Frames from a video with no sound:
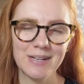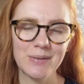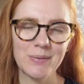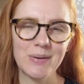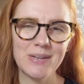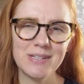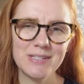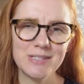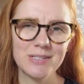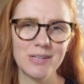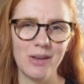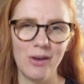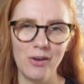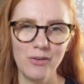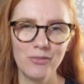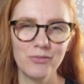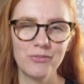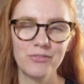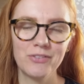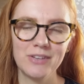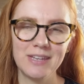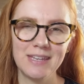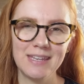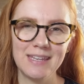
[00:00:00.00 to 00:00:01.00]
quite
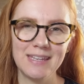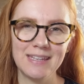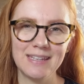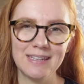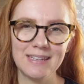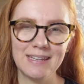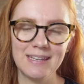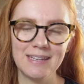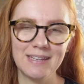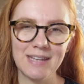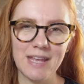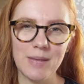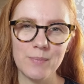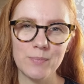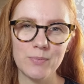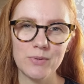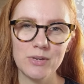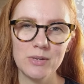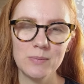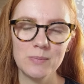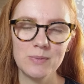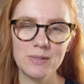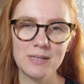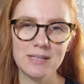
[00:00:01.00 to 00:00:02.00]
tough in
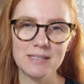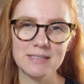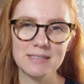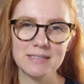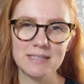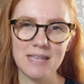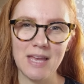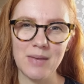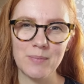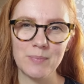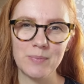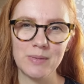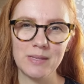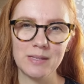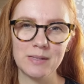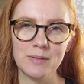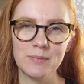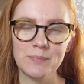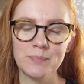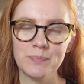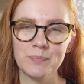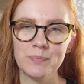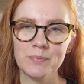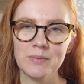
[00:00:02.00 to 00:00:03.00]
April because it had
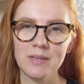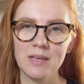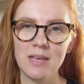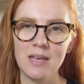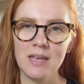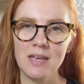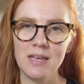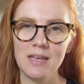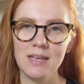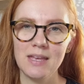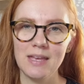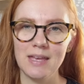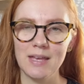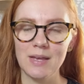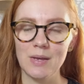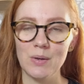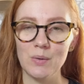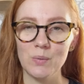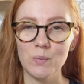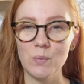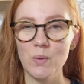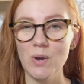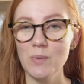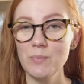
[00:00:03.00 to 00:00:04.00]
been
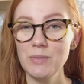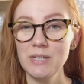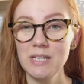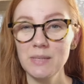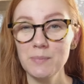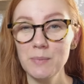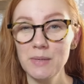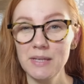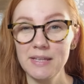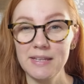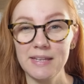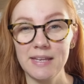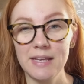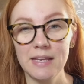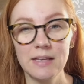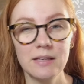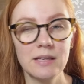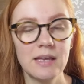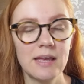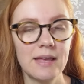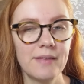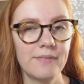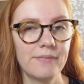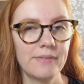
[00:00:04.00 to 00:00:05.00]
warm in the
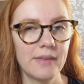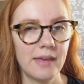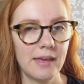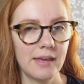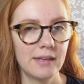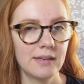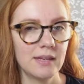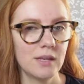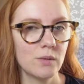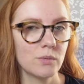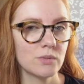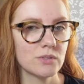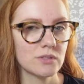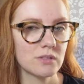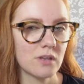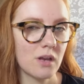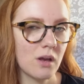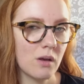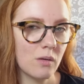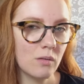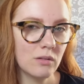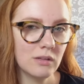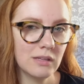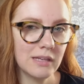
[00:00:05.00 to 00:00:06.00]
beginning, and then it was
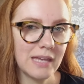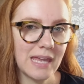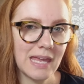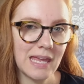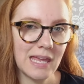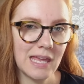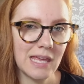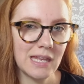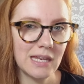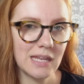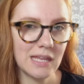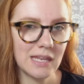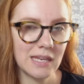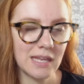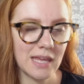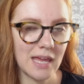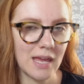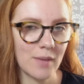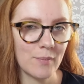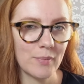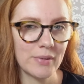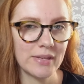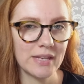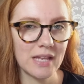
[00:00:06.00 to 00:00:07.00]
cold again, and it
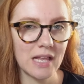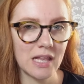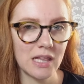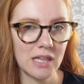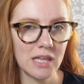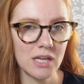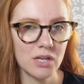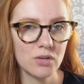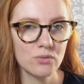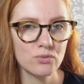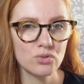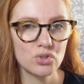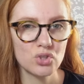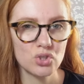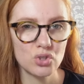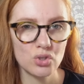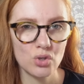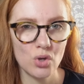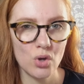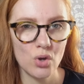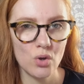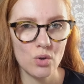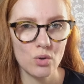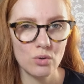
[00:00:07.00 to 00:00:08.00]
had been a lot of
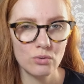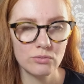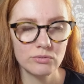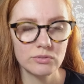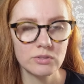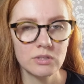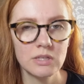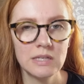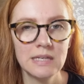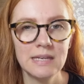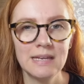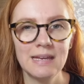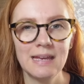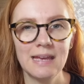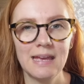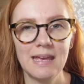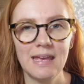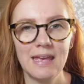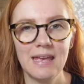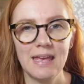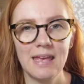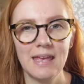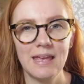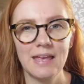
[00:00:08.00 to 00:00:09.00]
snow
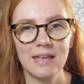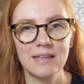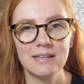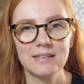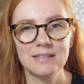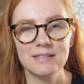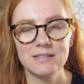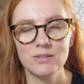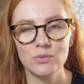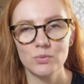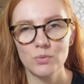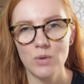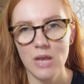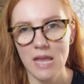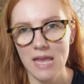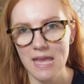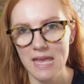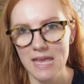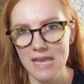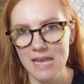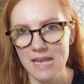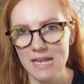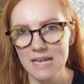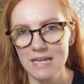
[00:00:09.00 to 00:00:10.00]
and
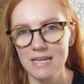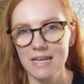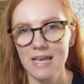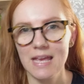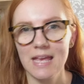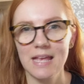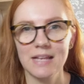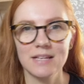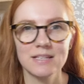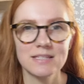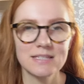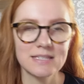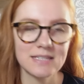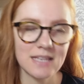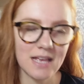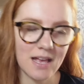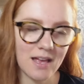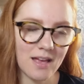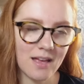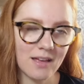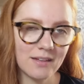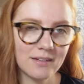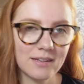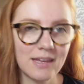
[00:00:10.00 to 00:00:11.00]
rain and
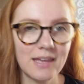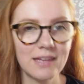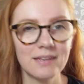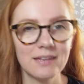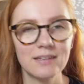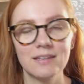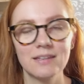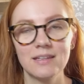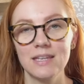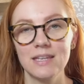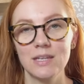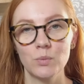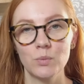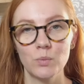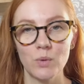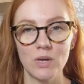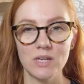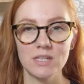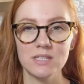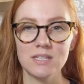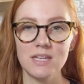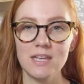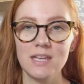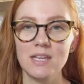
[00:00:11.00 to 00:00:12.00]
sun, and in
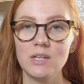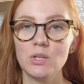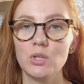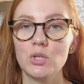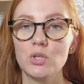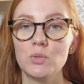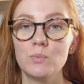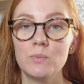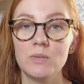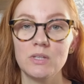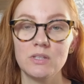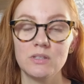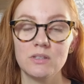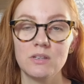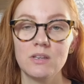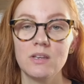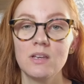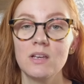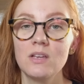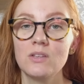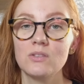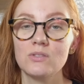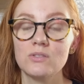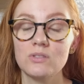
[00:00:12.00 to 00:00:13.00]
one day it could be
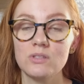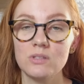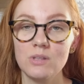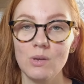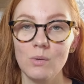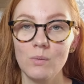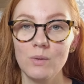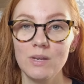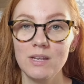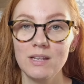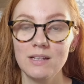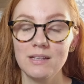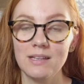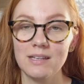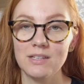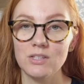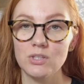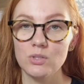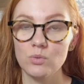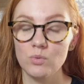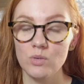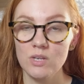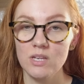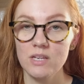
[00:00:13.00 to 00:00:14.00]
snowing
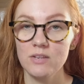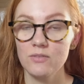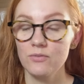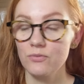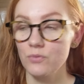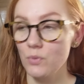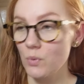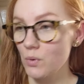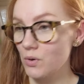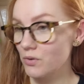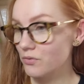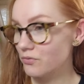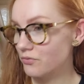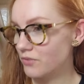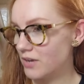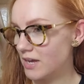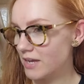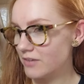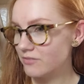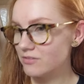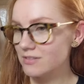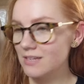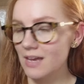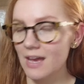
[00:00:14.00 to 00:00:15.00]
like 3, 4,
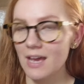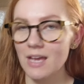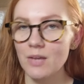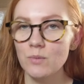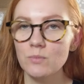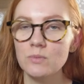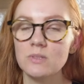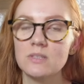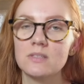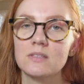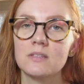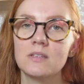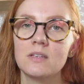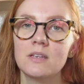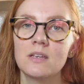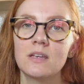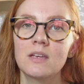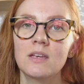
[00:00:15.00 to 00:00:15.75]
5 times.